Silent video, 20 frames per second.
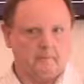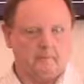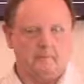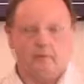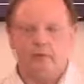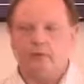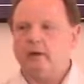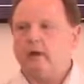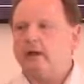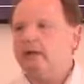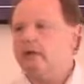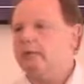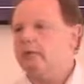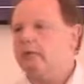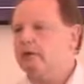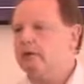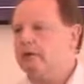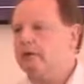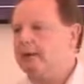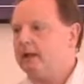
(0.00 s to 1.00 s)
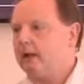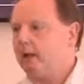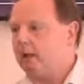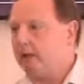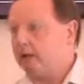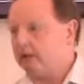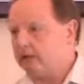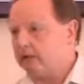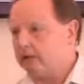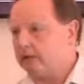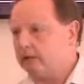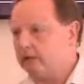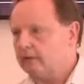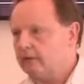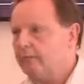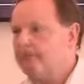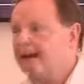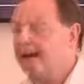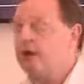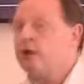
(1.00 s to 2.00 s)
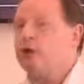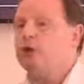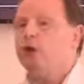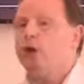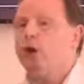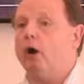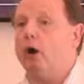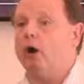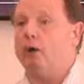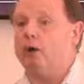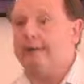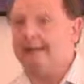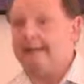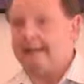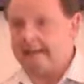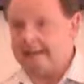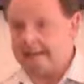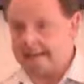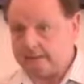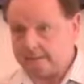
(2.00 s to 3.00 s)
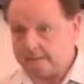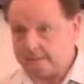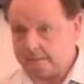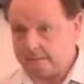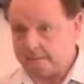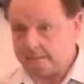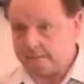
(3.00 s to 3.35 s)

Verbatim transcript: The freedom to be honest about your own need.